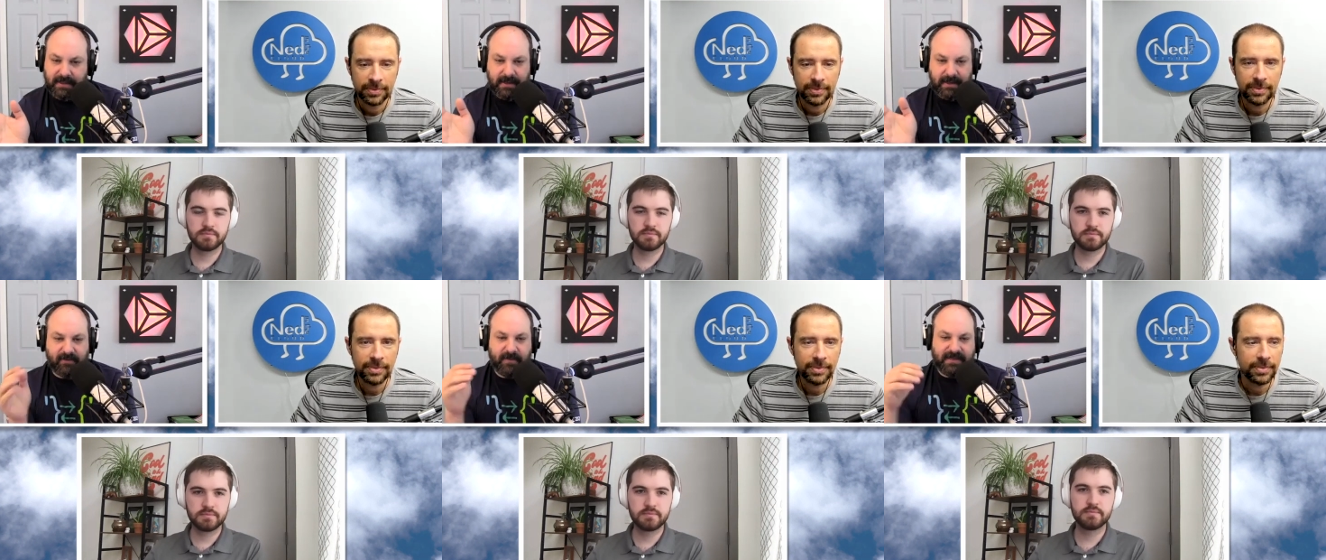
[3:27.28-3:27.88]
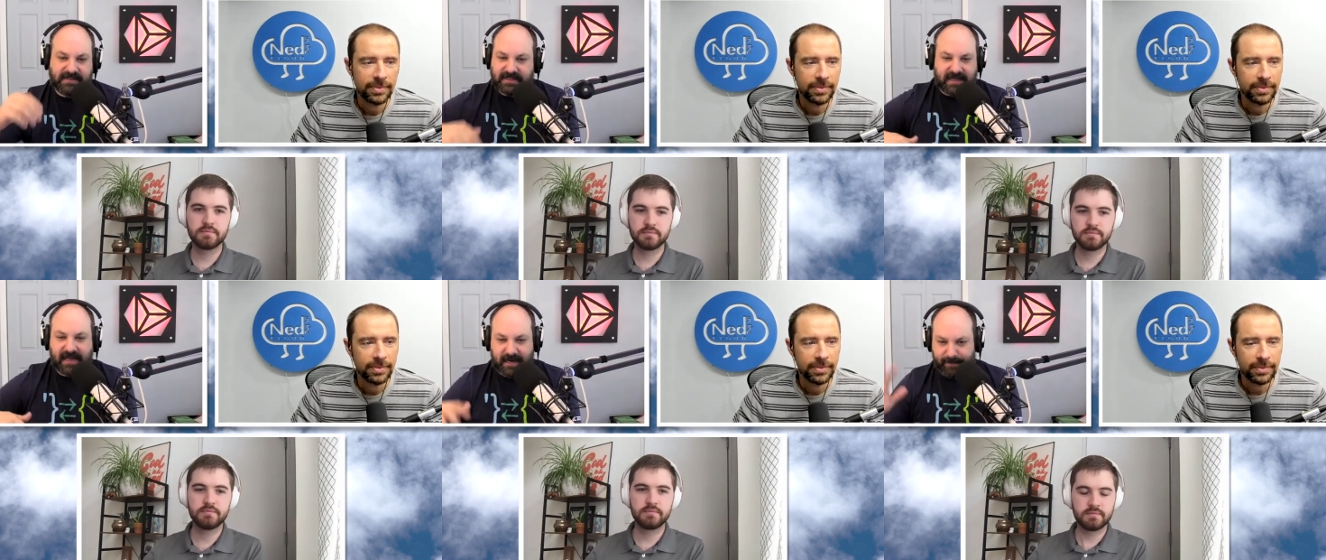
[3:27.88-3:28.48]
Speaker 1: Everybody's
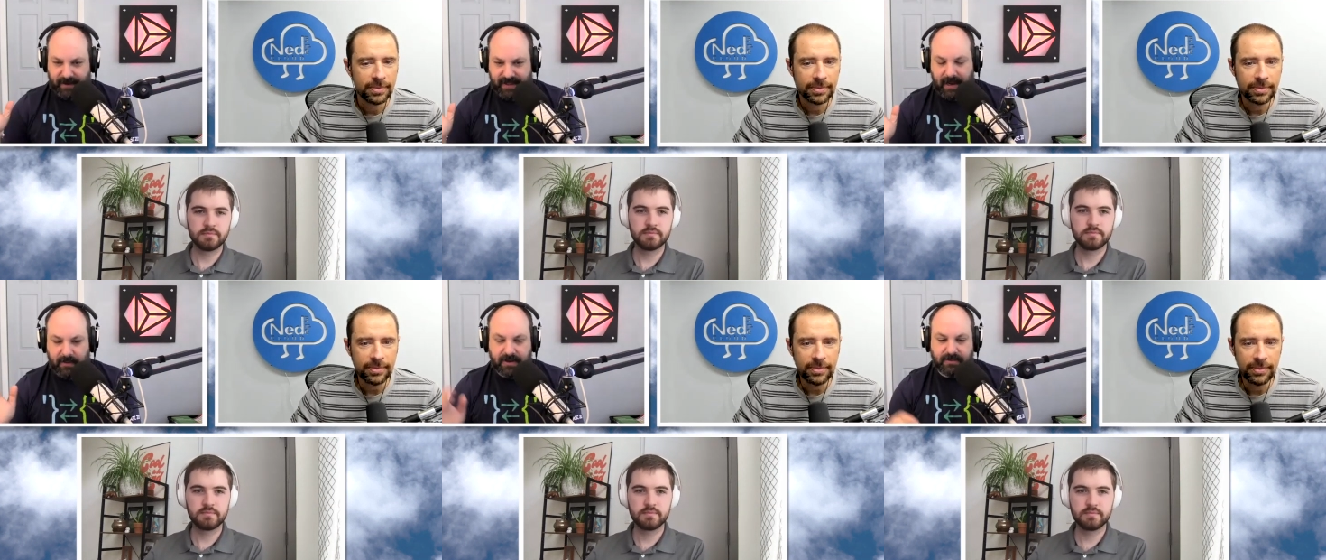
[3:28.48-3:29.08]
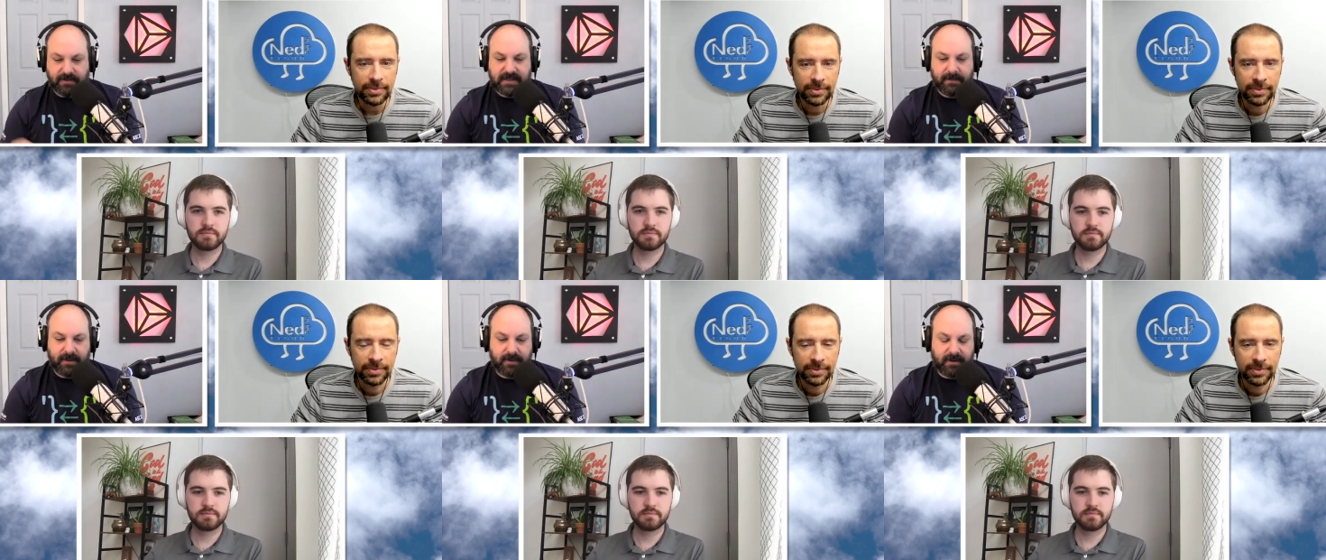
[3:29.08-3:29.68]
excited about that when you're doing
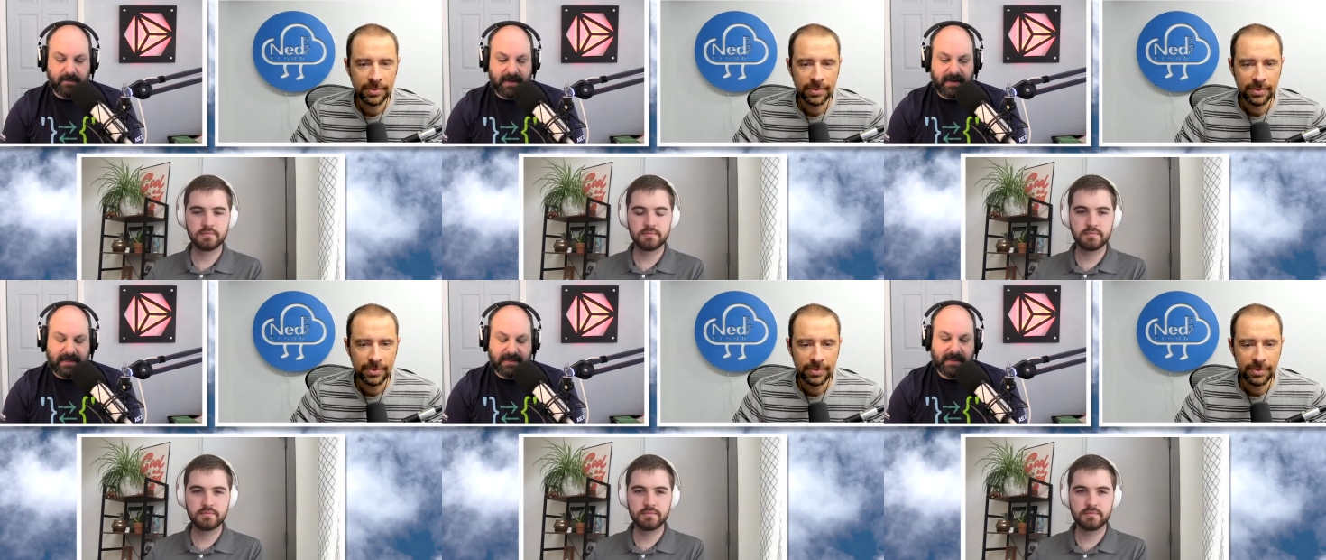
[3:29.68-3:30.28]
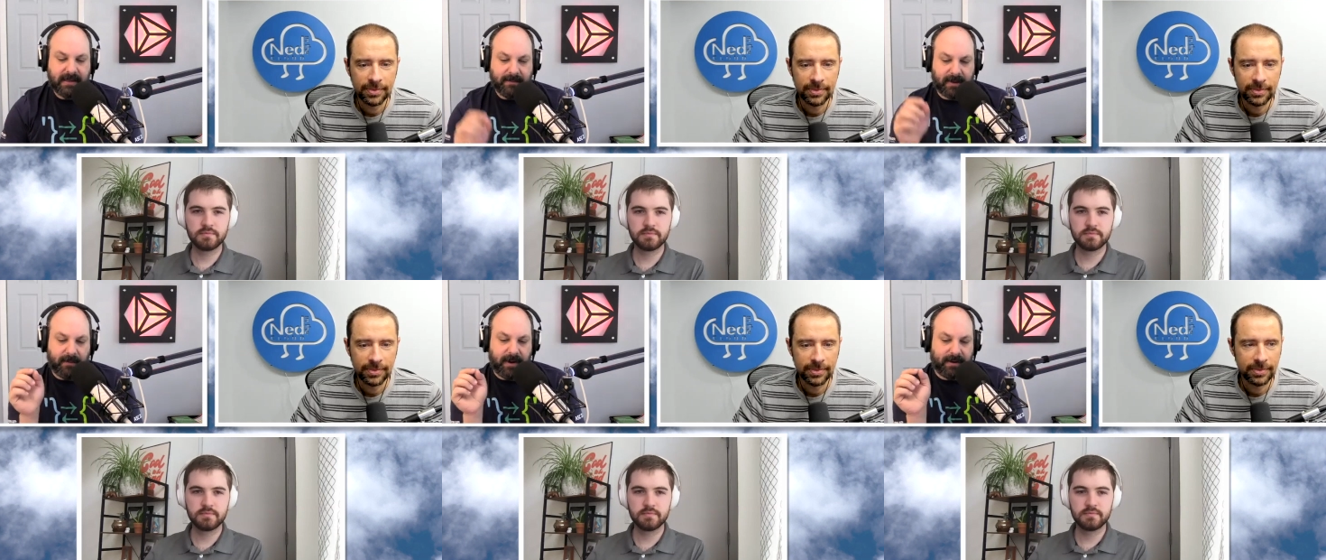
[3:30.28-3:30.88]
something with Kubernetes. But I
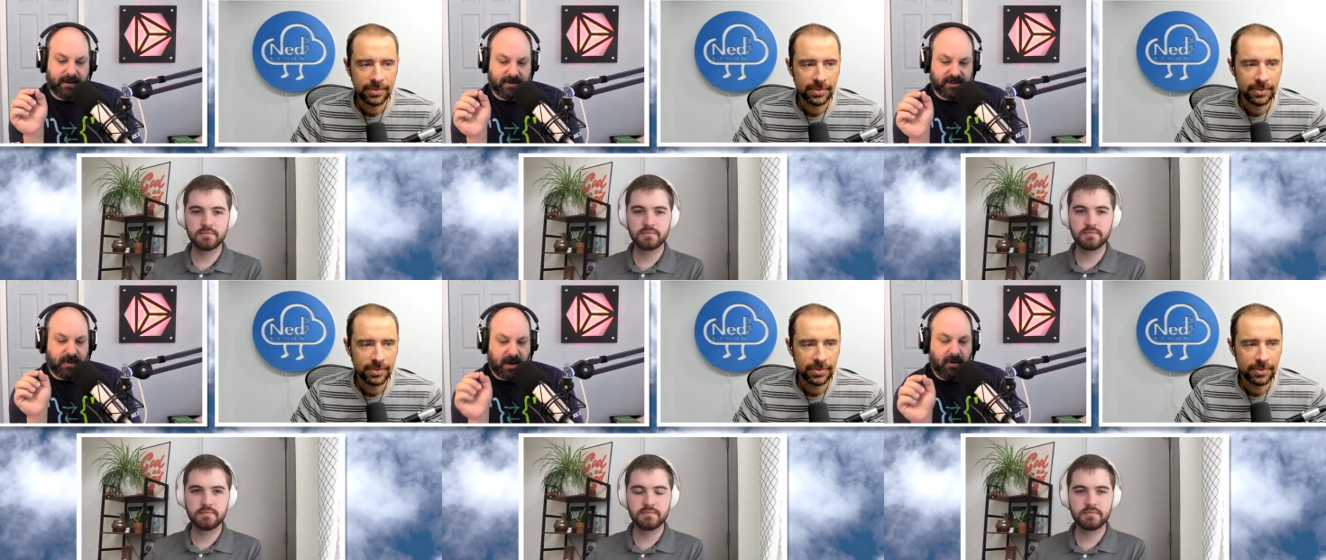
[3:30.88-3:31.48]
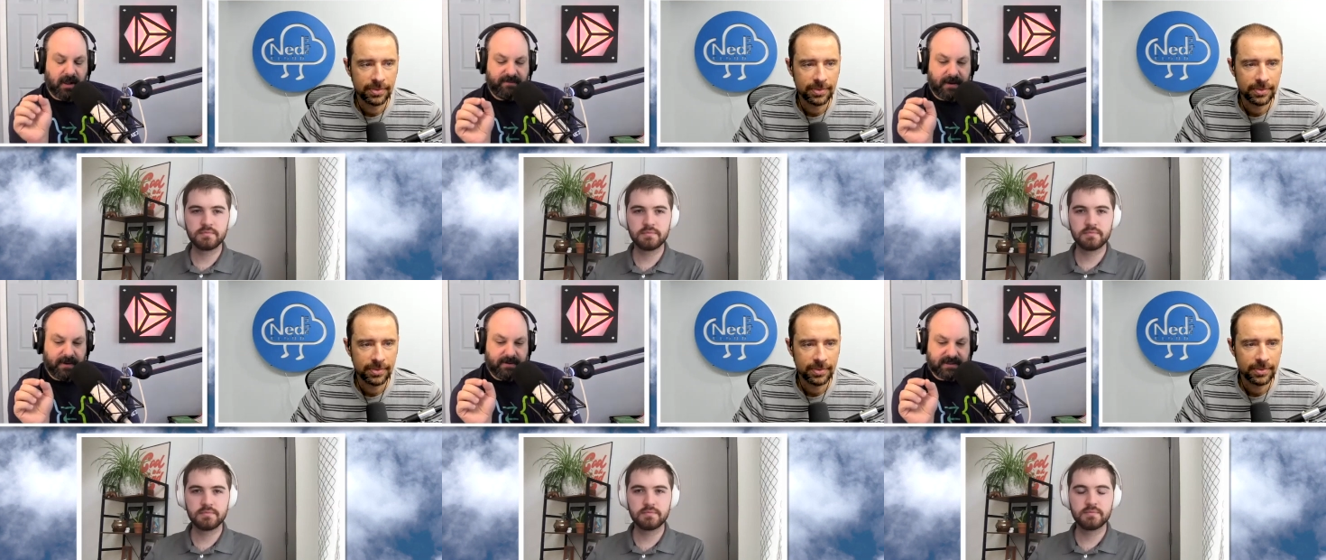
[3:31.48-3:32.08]
want to just want to qualify
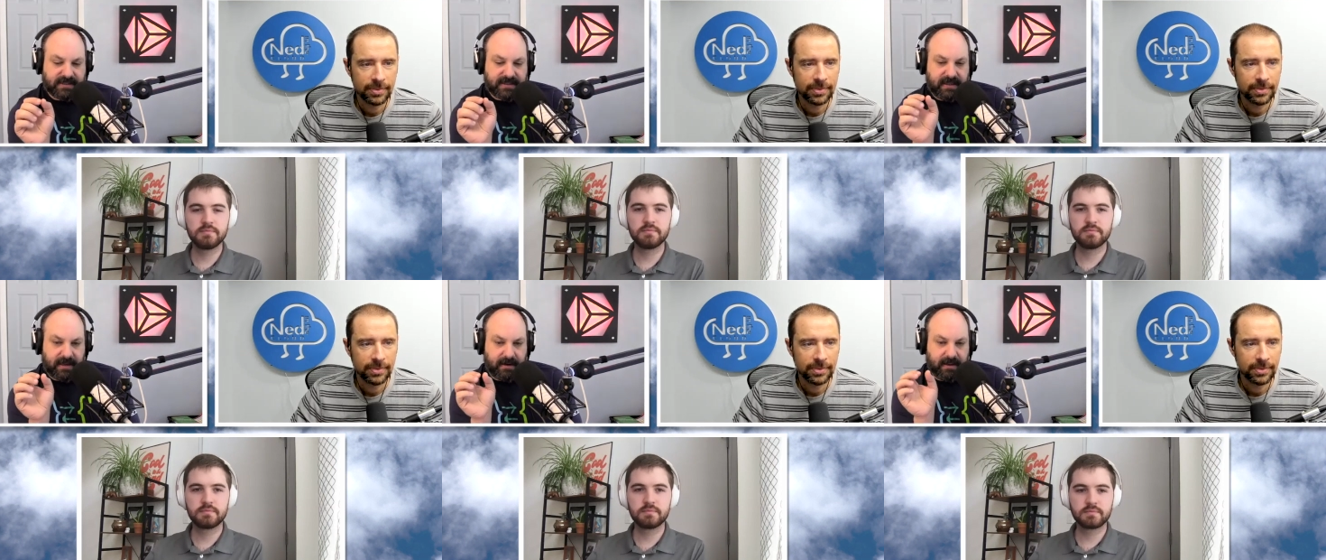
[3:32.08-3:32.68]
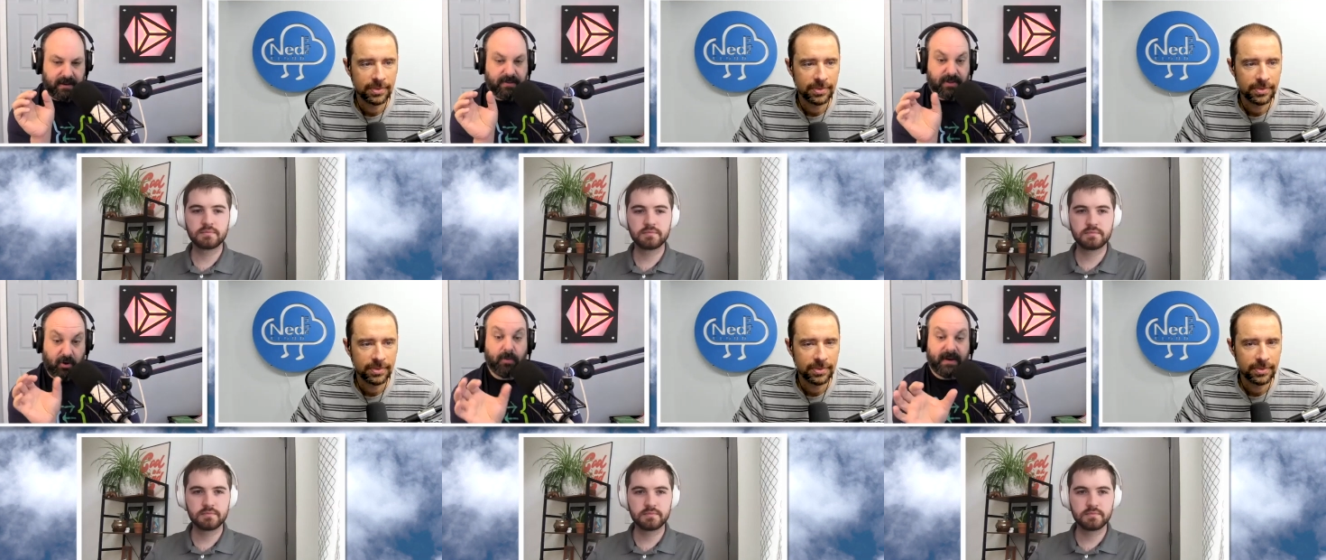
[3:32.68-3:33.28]
what you just said there in, in, the
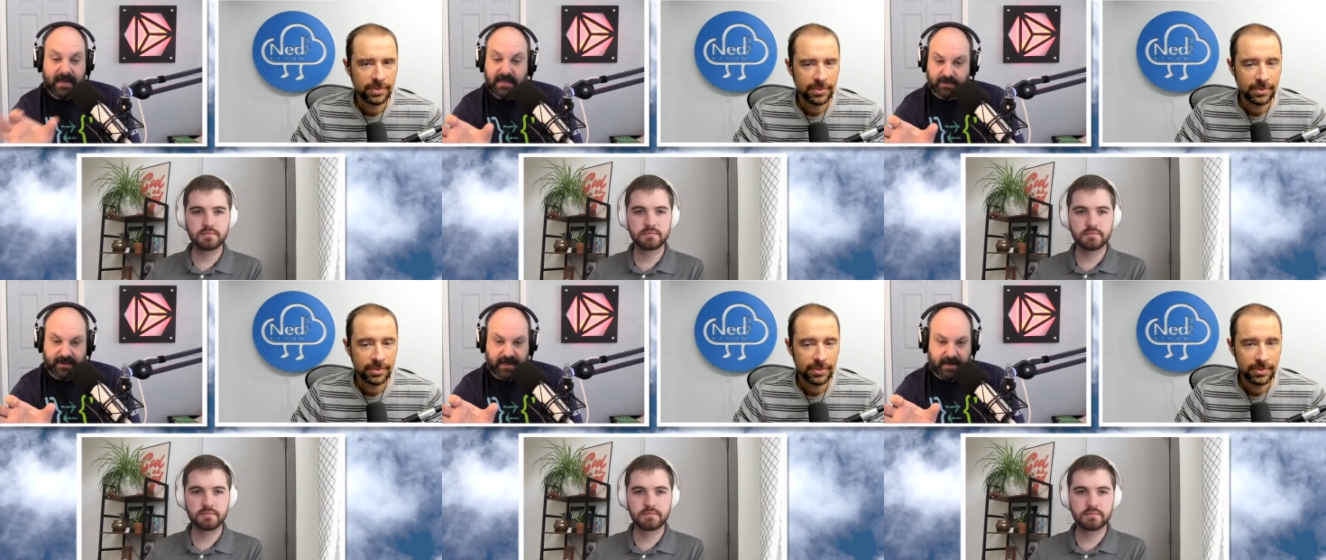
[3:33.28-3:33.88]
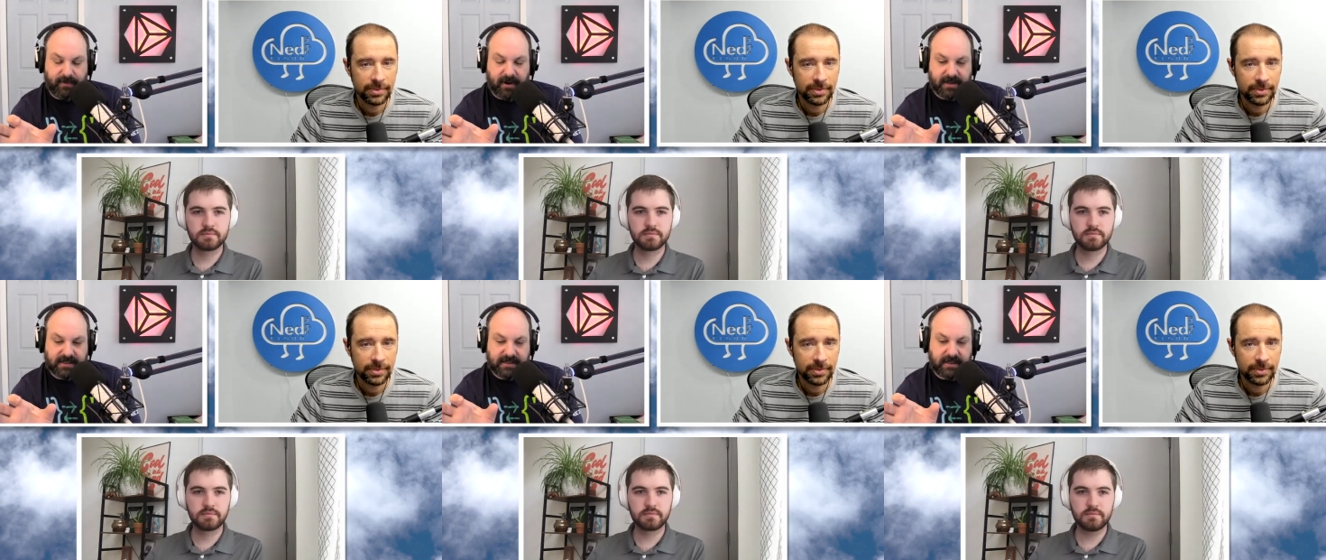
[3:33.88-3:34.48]
Kubernetes related
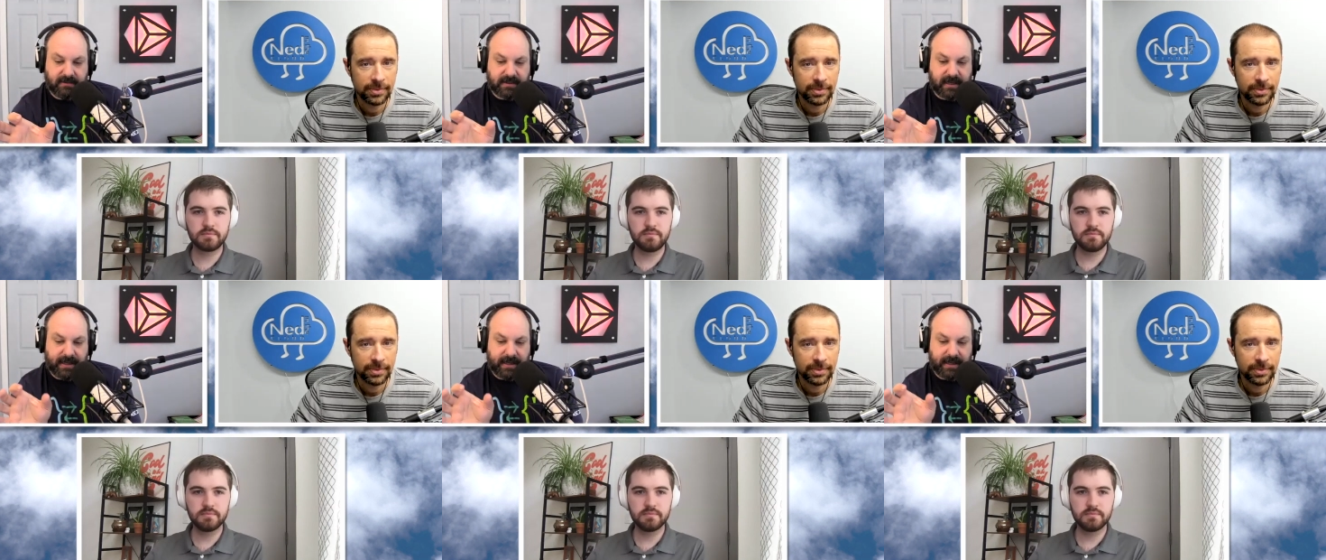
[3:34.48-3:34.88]
projects that you're talking